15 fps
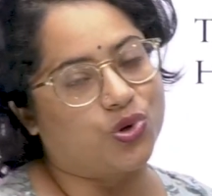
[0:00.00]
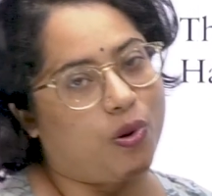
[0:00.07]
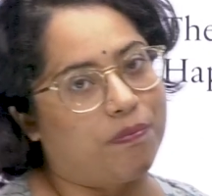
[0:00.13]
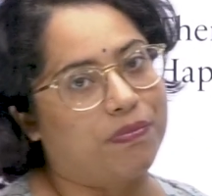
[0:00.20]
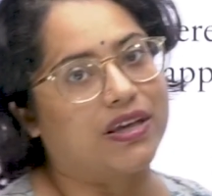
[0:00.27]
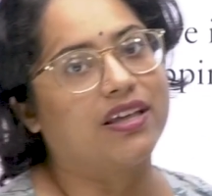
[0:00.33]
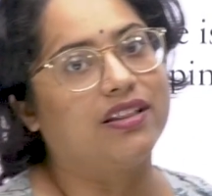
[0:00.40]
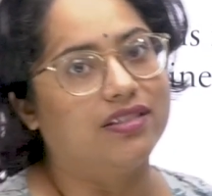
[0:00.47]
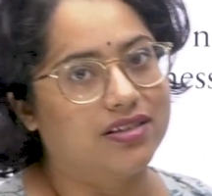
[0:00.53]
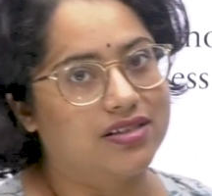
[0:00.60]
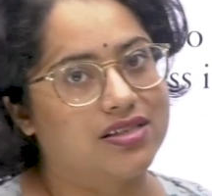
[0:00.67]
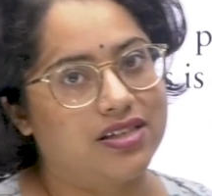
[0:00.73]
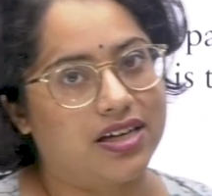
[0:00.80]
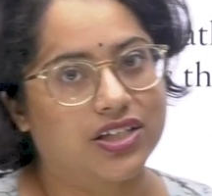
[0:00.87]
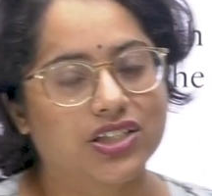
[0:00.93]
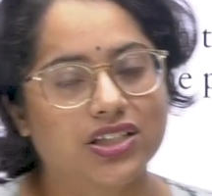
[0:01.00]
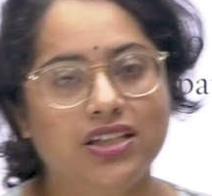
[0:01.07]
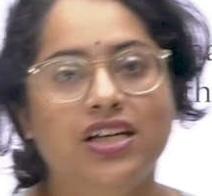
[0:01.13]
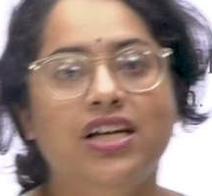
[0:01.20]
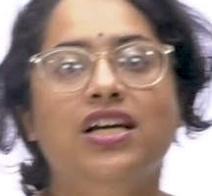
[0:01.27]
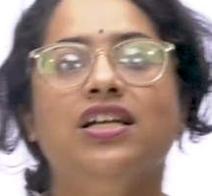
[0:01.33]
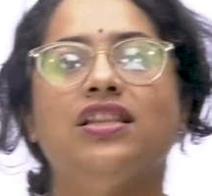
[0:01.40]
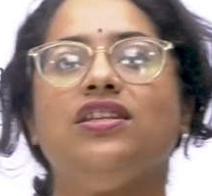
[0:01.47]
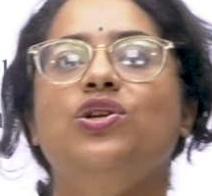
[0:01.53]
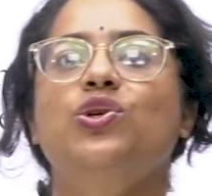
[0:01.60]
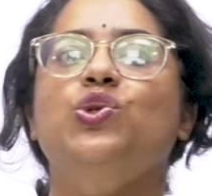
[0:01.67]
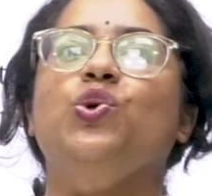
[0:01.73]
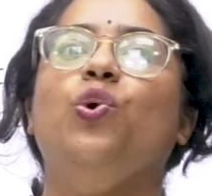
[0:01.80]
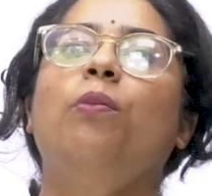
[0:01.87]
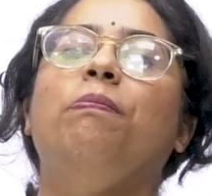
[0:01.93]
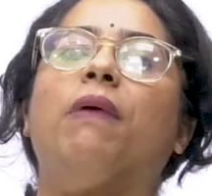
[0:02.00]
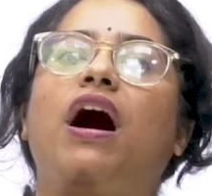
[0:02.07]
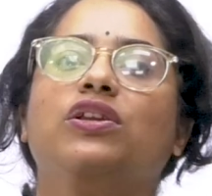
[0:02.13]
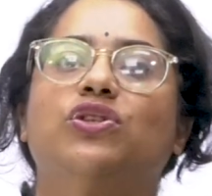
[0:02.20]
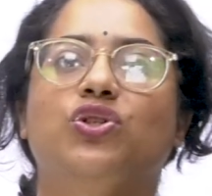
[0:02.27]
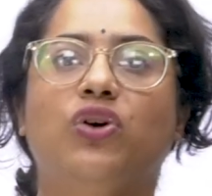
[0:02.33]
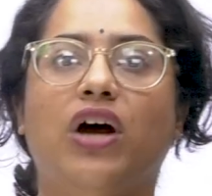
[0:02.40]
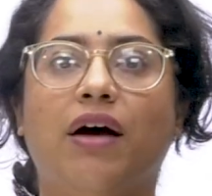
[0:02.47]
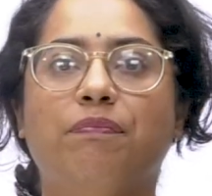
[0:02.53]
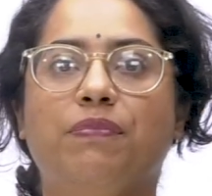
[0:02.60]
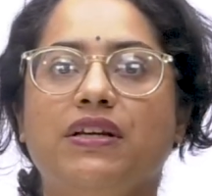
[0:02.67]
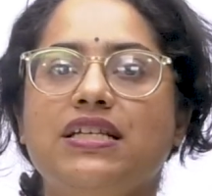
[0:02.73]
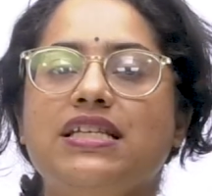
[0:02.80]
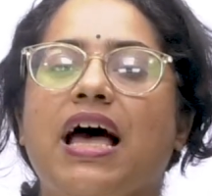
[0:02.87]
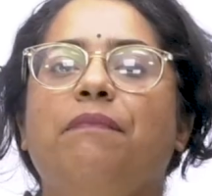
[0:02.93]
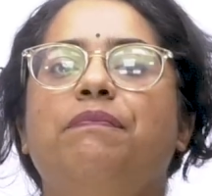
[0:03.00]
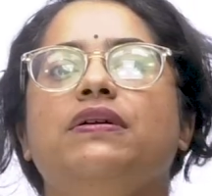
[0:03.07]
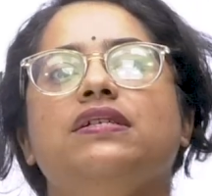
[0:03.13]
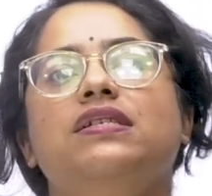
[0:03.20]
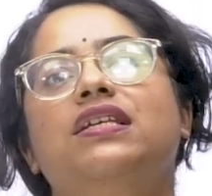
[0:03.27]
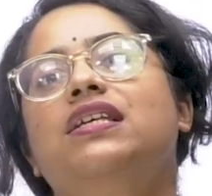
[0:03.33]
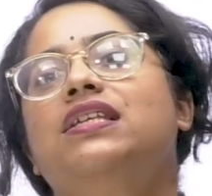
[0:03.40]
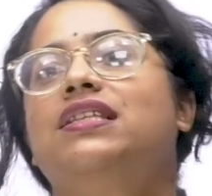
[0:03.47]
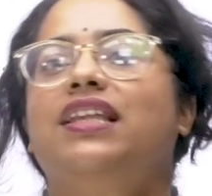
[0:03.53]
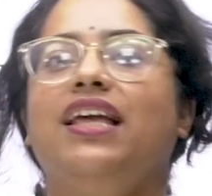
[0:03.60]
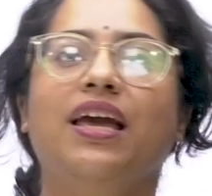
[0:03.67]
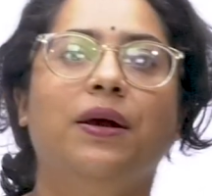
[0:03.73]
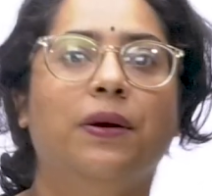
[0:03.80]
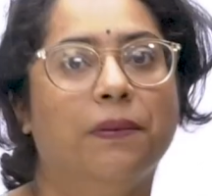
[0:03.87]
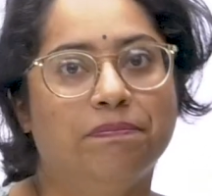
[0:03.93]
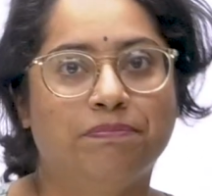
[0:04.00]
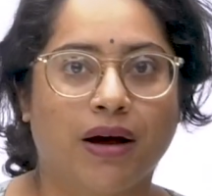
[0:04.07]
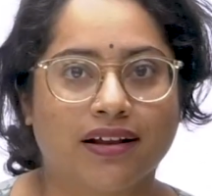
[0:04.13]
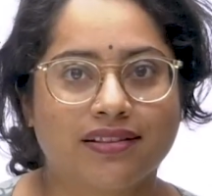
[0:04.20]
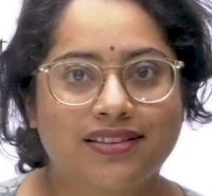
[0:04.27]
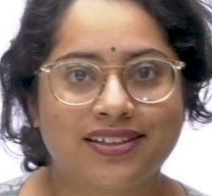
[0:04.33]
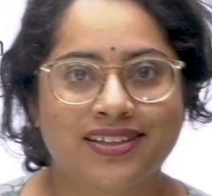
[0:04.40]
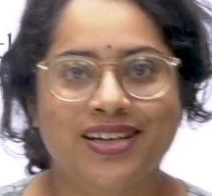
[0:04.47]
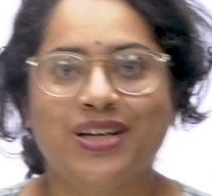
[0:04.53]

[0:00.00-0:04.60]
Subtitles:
topic in this section. There is no path to happiness. Happiness is the path.